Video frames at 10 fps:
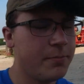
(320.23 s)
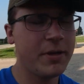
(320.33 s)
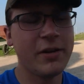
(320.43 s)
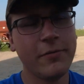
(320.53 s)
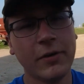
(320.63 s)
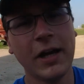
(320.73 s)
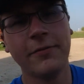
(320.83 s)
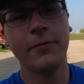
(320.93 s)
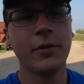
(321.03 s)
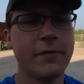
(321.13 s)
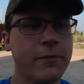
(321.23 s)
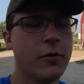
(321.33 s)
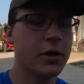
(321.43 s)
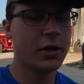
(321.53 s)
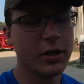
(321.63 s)
our bent
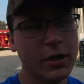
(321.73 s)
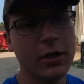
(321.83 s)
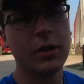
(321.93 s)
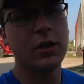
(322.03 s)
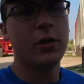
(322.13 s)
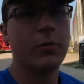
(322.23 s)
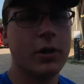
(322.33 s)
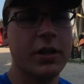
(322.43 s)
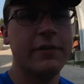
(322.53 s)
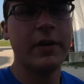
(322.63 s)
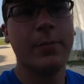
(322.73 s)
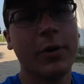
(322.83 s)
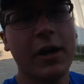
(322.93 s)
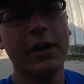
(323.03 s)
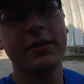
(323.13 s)
544. We're gonna leave that
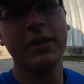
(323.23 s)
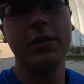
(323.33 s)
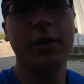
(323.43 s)
product in